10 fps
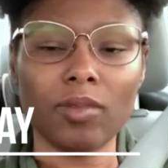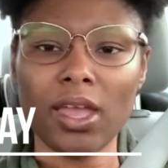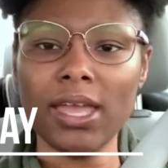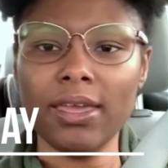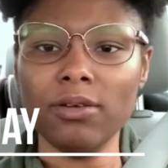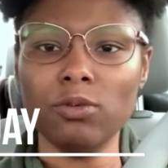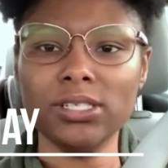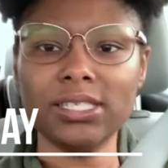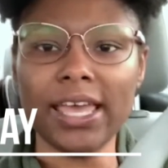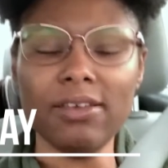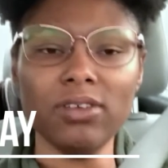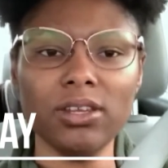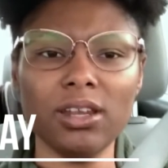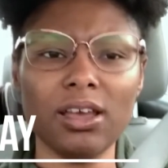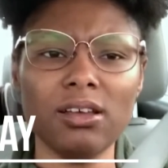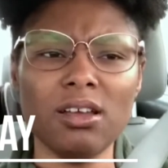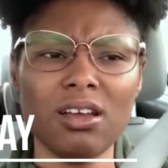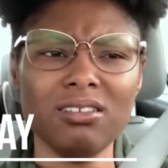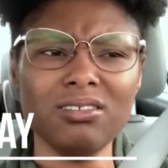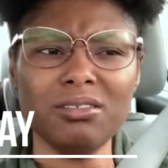and with saving,
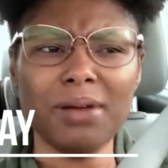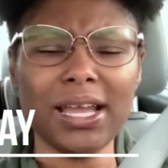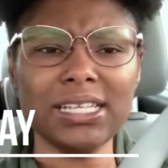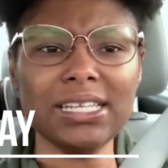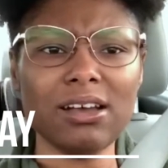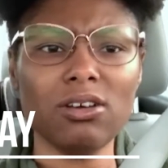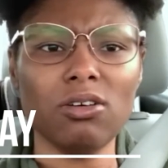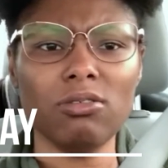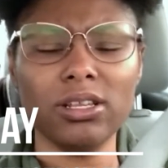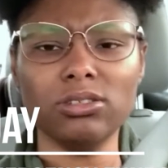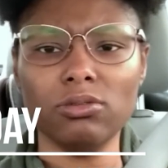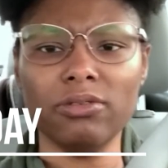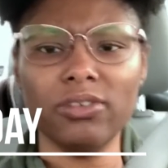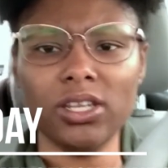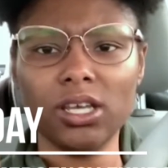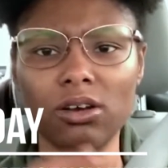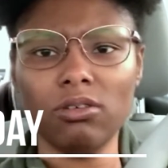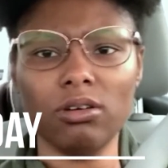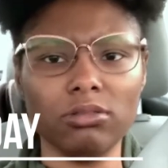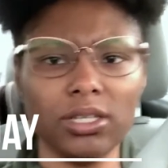I guess I'll go into a video
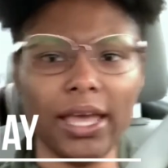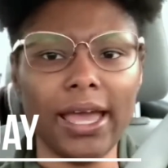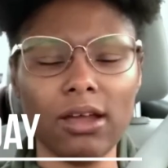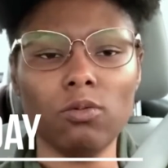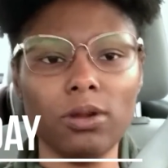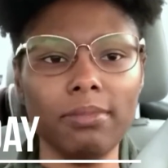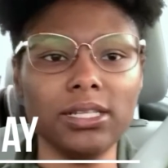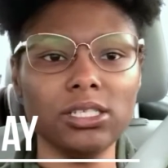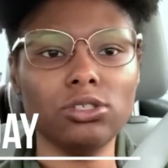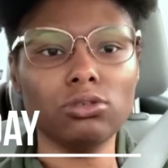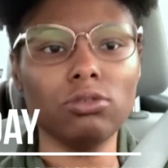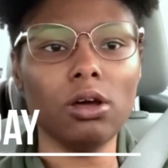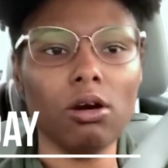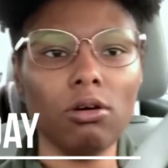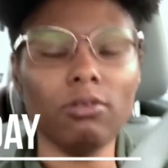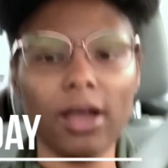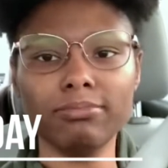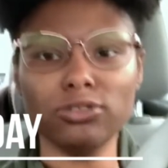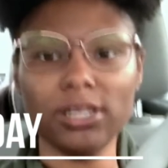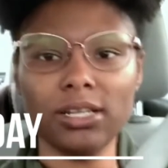on that. I don't want to make this too long.
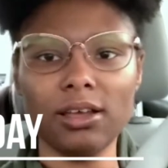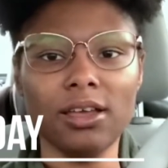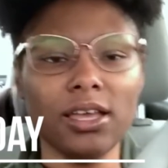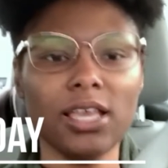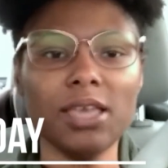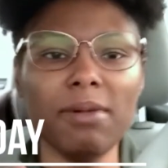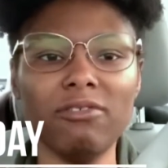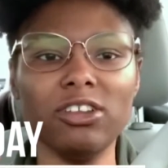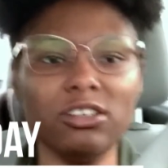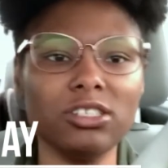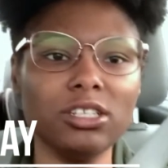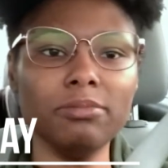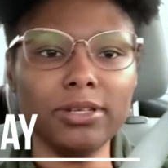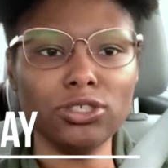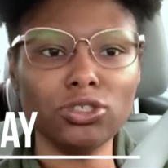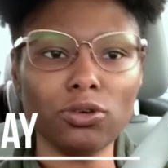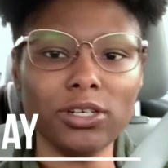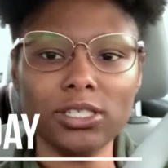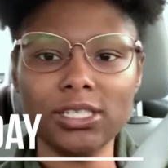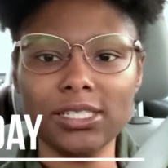I'm trying to keep my videos a little bit
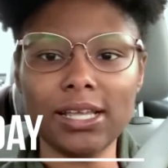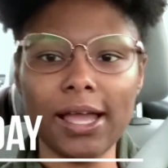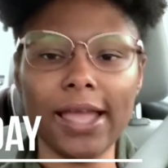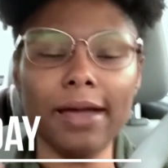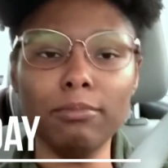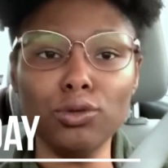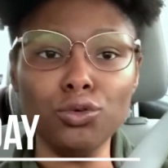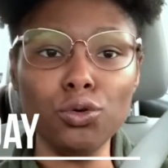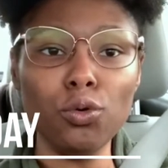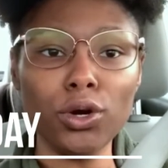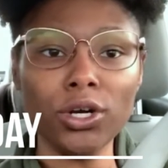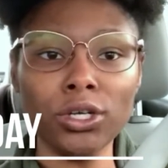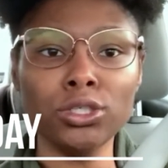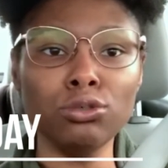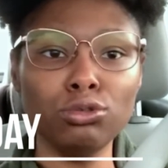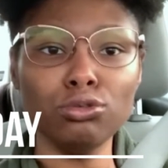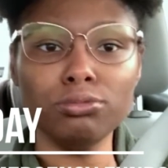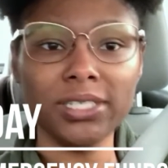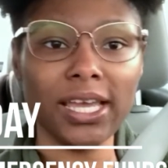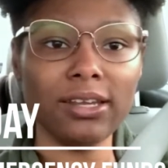shorter since I am a newer
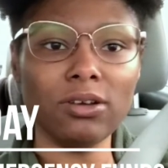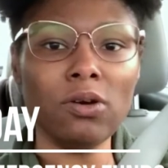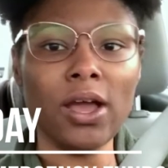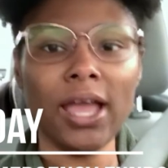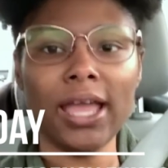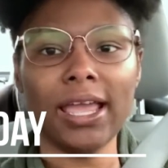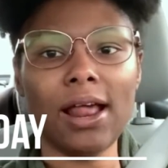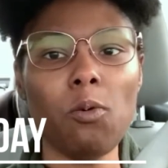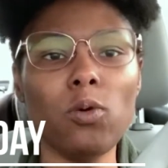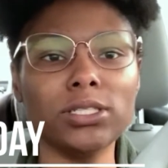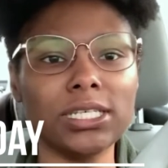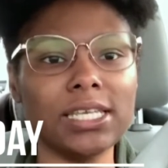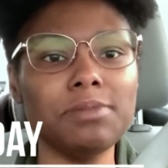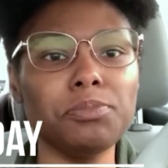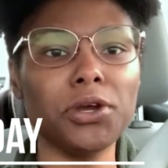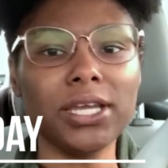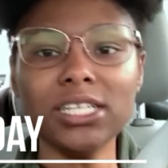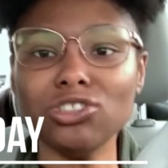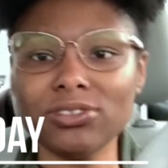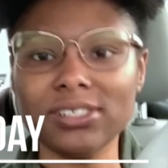YouTube channel and I want to keep your
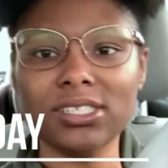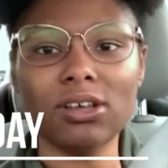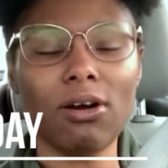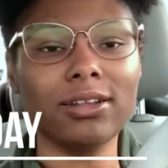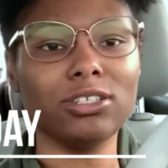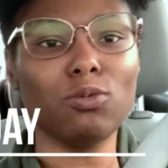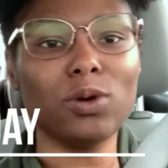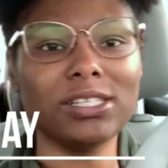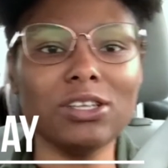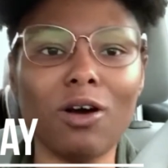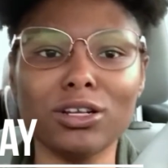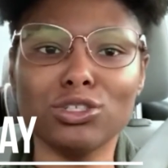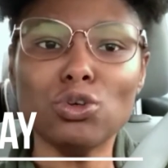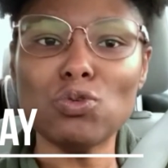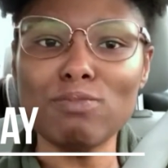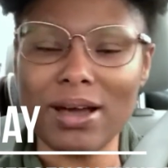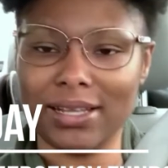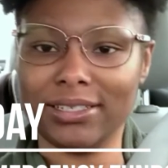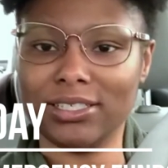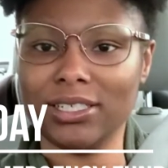interest, so I don't want to talk too
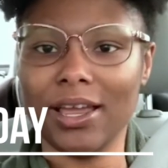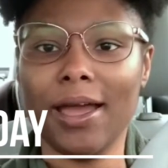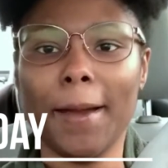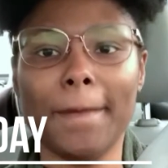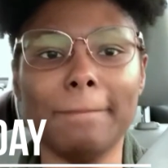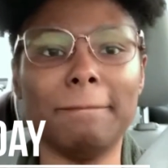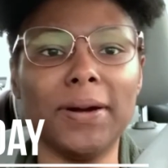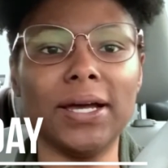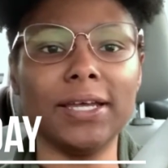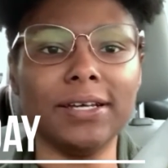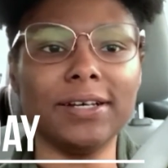much. But